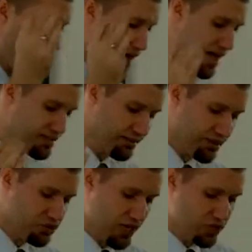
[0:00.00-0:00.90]
rise in the
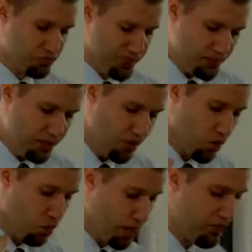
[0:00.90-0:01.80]
judgment
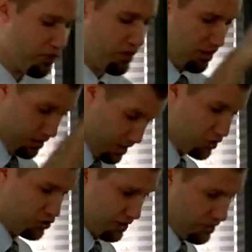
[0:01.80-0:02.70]
with
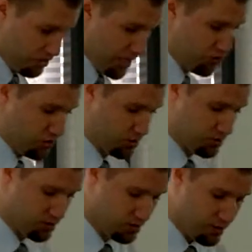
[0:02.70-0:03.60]
this generation
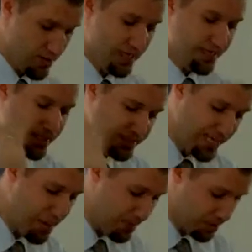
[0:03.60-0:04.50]
and
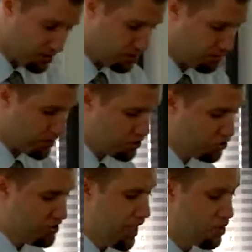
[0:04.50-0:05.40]
condemn it,
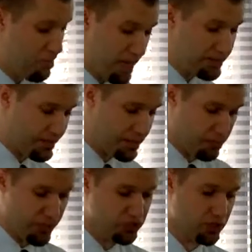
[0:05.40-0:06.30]
because they repented at the
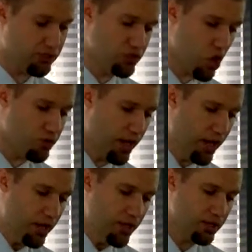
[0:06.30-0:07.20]
preaching of
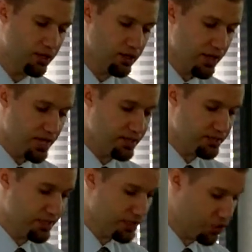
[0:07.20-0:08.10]
Jonah, and
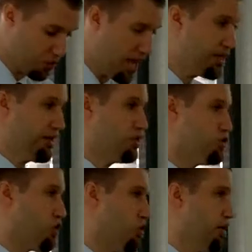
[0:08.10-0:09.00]
indeed a greater than
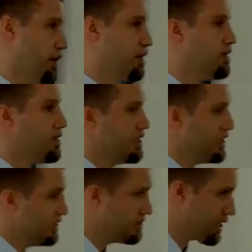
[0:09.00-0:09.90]
Jonah
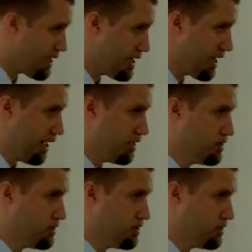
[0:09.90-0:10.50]
is here.